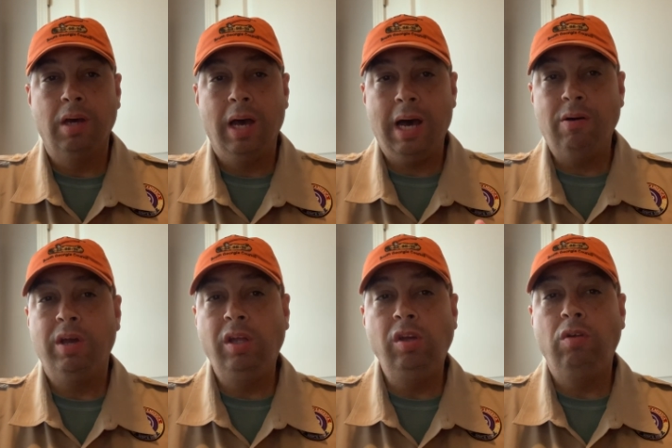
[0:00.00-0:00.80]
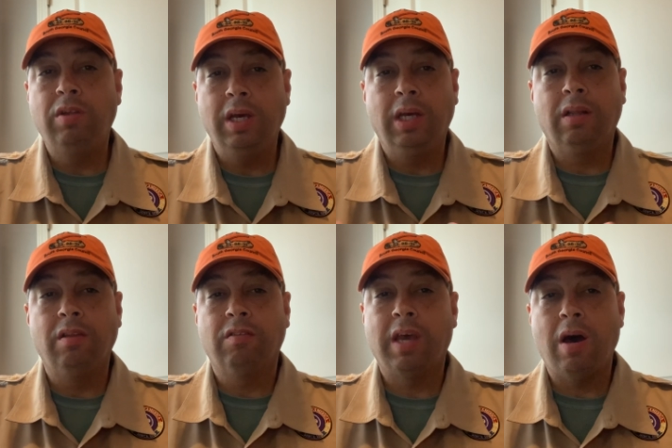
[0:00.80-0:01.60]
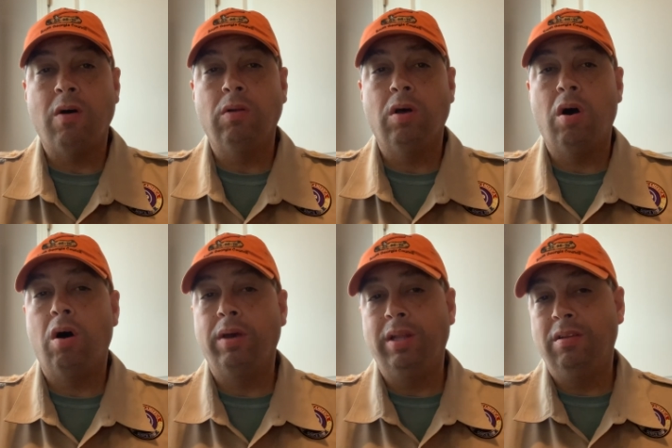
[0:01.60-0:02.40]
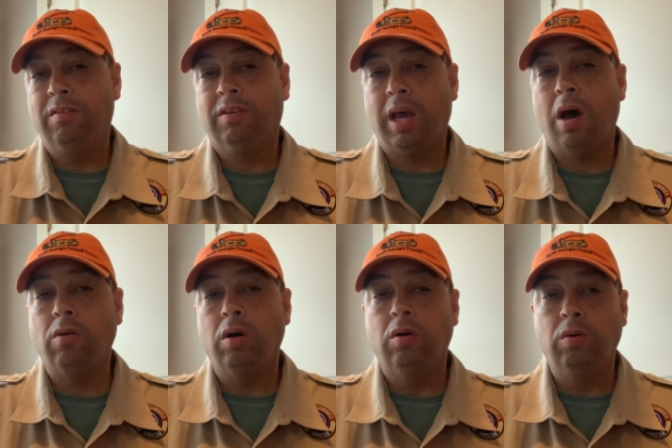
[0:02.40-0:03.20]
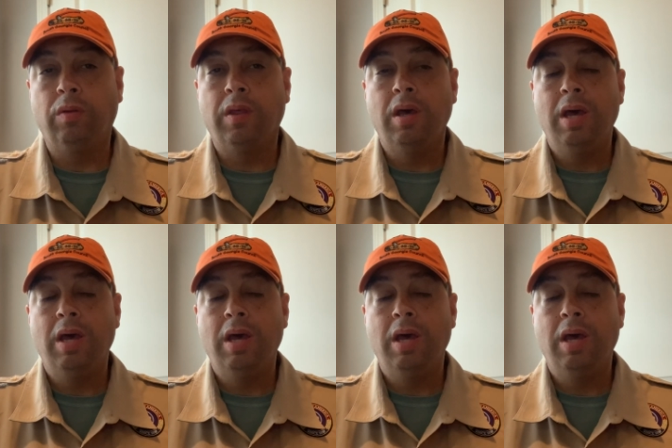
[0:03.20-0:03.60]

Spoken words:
how can you take the Scout Law and the Scout Oath?